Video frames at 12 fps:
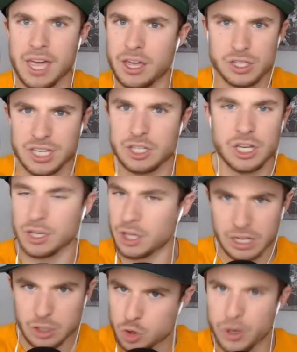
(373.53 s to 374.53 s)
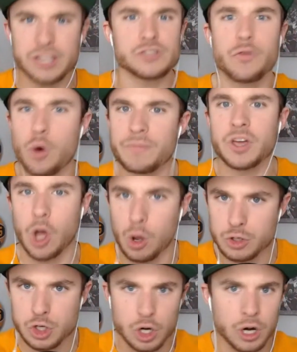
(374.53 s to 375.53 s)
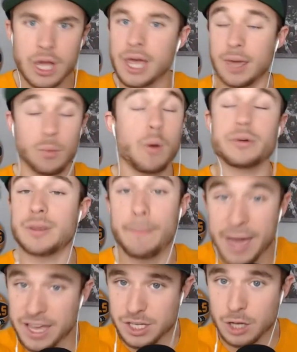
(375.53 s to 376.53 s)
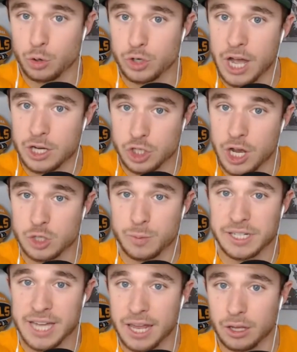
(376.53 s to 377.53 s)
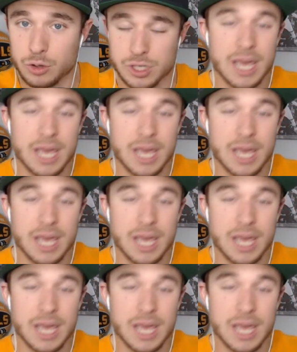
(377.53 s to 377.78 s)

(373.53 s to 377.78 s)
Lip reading: Because he transformed the culture in what was a mess under Josh McDaniels.